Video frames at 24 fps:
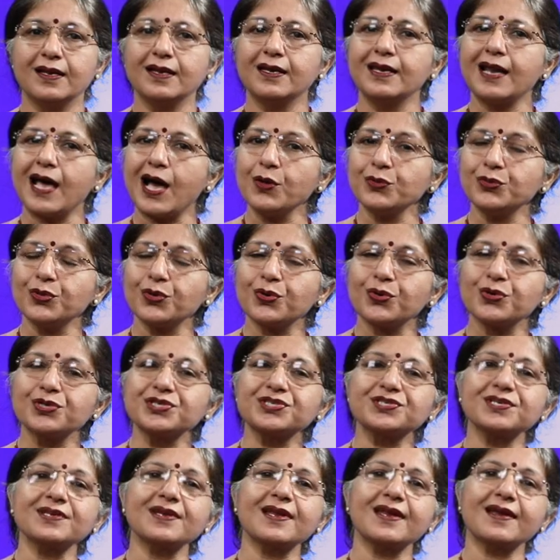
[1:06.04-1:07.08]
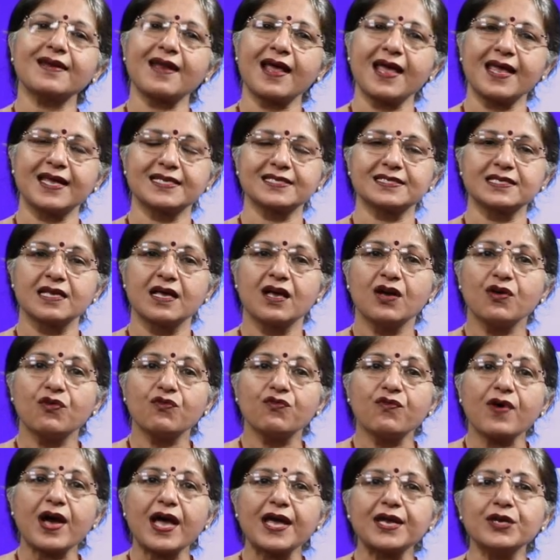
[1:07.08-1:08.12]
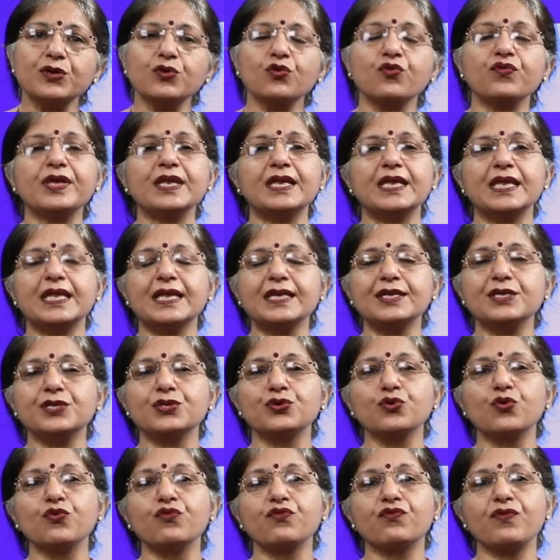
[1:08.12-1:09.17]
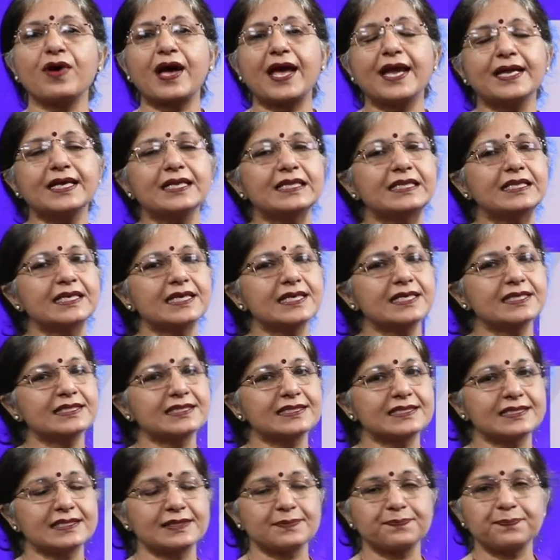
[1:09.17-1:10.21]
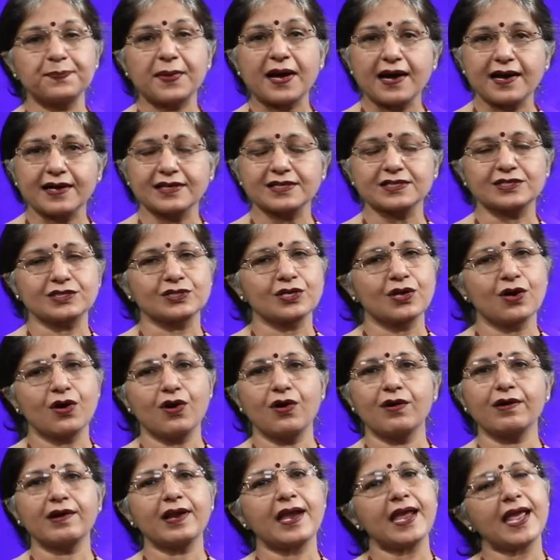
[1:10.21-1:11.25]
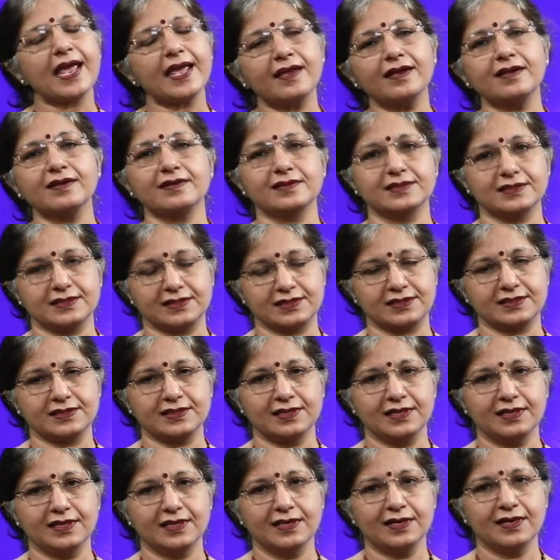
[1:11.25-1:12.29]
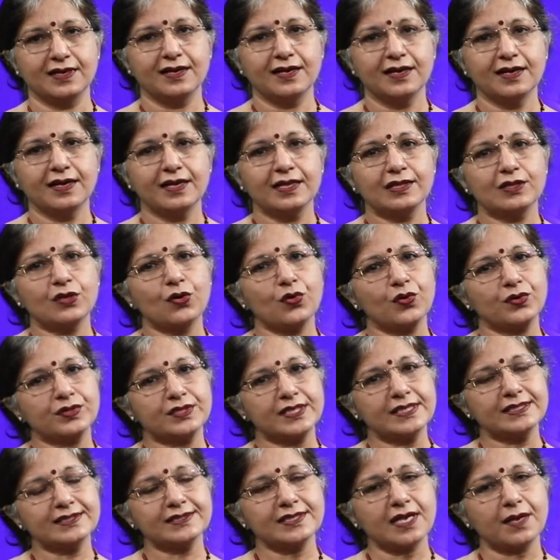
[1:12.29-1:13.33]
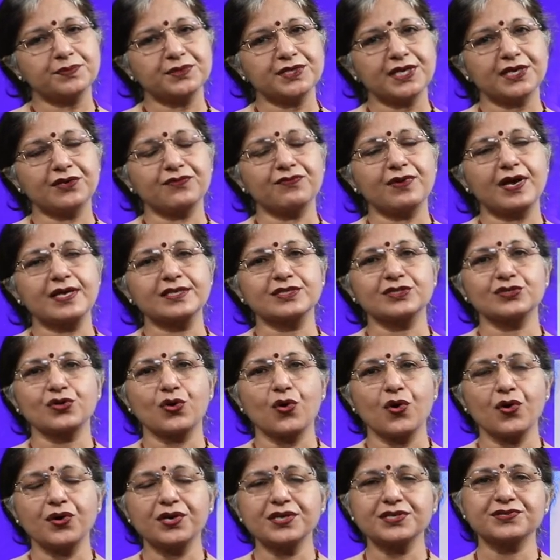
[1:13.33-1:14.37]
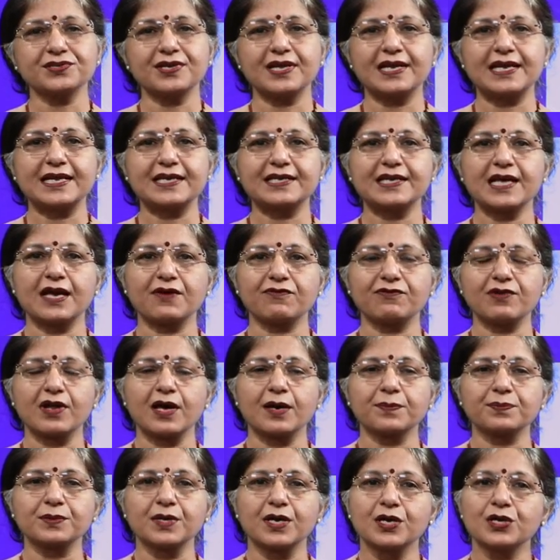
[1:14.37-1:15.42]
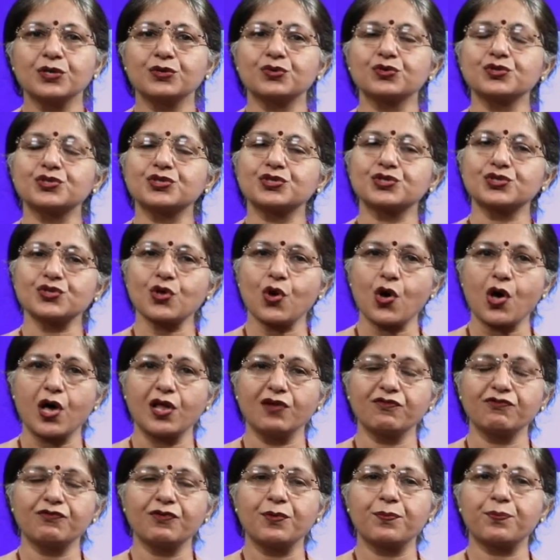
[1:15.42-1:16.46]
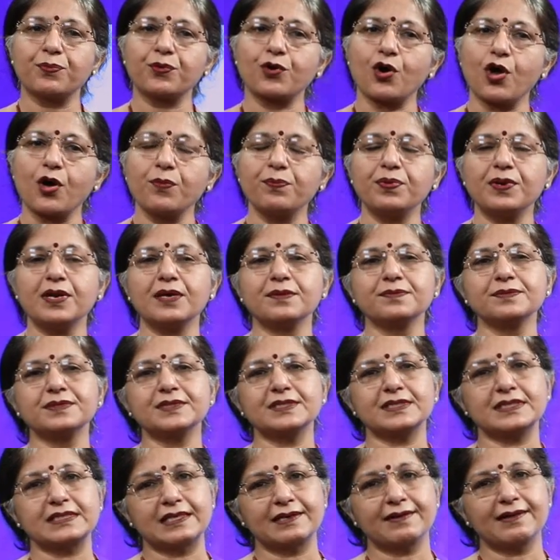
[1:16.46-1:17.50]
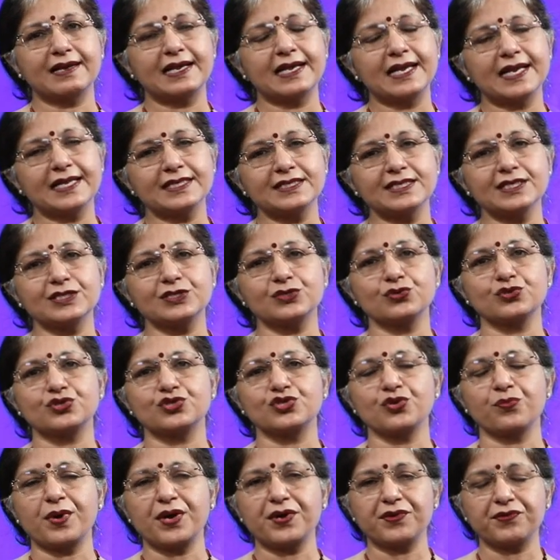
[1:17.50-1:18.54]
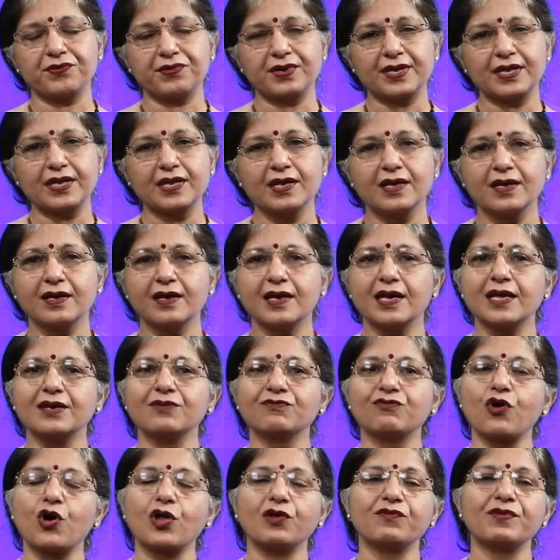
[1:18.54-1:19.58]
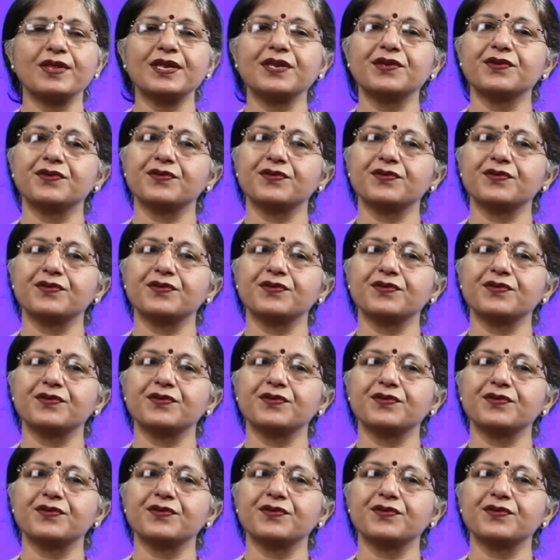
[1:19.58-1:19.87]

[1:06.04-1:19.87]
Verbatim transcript: Now the question arises, why do we need to find these parts or angles? Though this subject was originally developed to solve problems related to geometry involving